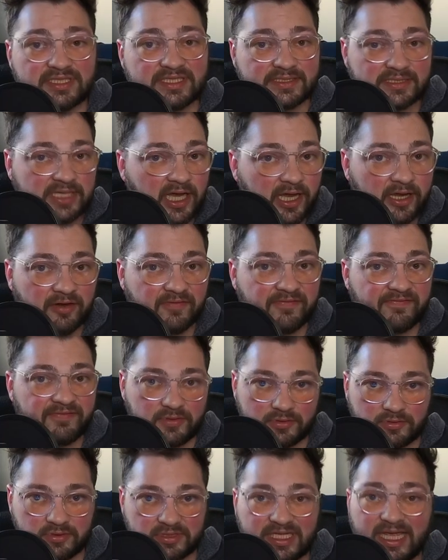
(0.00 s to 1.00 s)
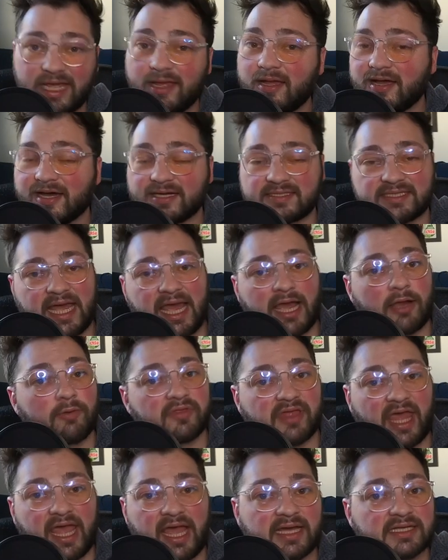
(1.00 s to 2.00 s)
entire field, attack
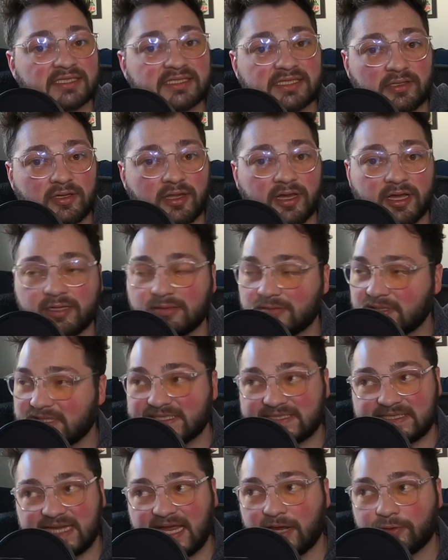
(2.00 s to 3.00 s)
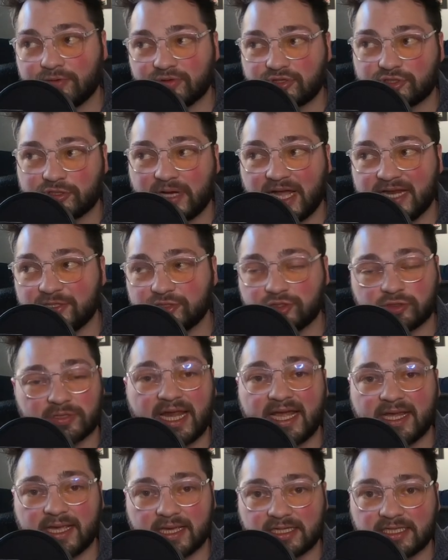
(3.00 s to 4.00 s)
with Ascalon, attack with Trident
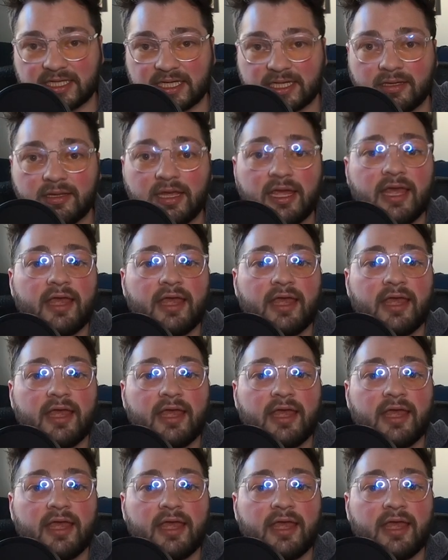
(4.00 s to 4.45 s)
Dragon,